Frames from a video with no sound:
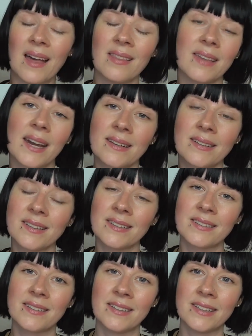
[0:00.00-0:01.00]
And that
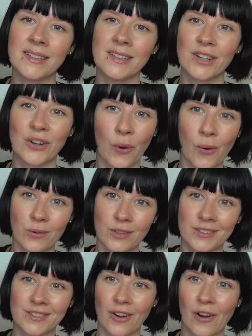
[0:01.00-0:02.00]
is the A
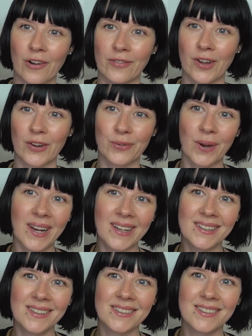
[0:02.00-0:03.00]
Chorus of
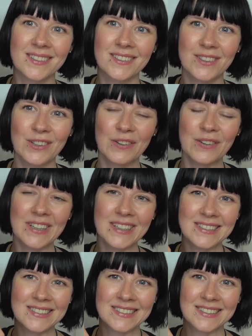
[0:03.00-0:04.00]
Dragons
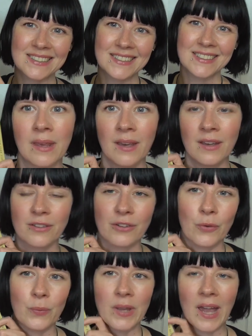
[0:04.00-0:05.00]
series.
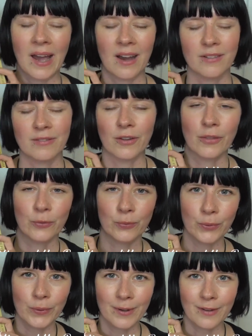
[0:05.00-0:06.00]
So we have The
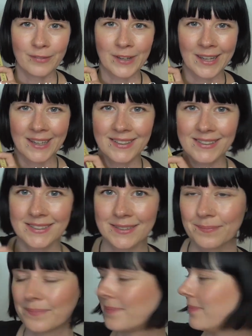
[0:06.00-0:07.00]
Ruin of Kings,